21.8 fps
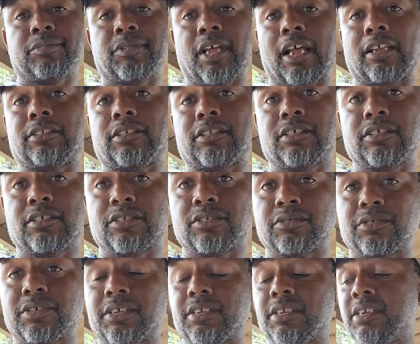I still do
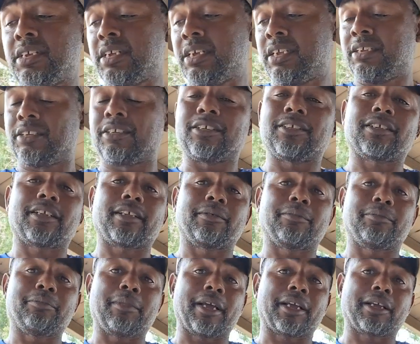it, just
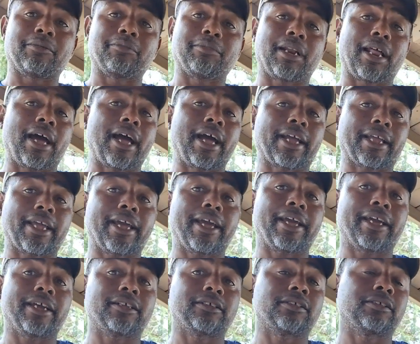making blind
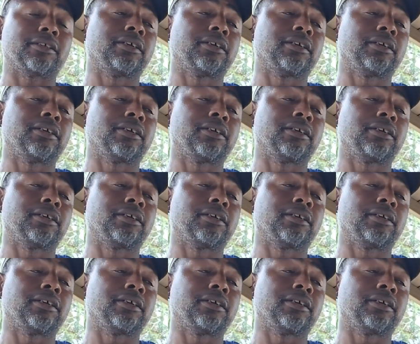casts.